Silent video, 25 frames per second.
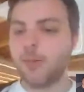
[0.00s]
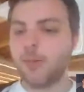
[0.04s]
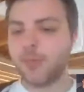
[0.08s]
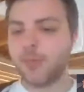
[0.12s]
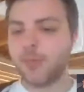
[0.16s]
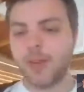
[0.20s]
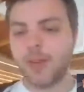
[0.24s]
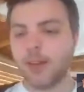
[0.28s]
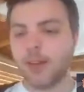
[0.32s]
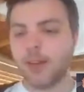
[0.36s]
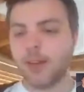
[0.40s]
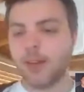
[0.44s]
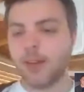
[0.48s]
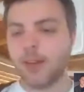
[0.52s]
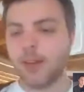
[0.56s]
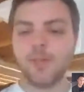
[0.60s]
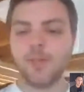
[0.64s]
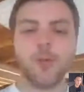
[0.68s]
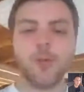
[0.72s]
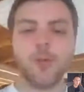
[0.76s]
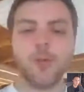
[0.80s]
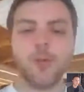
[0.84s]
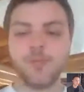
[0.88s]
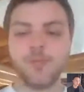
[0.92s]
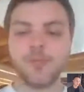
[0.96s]
able to marry up
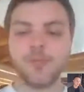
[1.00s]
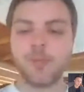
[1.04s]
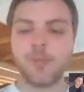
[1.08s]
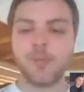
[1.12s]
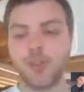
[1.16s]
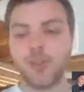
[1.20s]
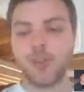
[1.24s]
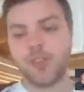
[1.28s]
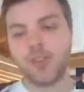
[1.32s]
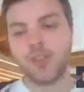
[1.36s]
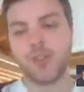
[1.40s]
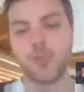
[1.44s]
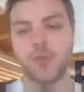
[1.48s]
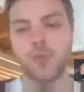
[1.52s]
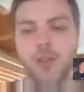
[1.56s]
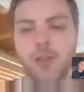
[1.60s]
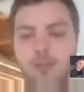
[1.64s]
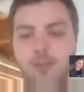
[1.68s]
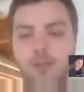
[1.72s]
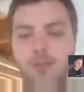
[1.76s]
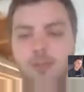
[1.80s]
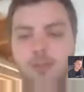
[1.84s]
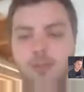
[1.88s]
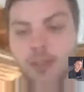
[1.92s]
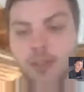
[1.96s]
like form
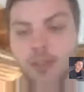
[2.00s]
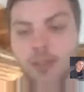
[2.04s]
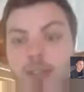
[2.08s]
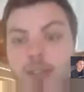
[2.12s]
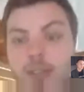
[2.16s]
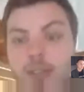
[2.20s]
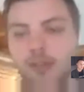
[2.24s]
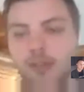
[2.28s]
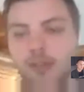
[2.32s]
submissions with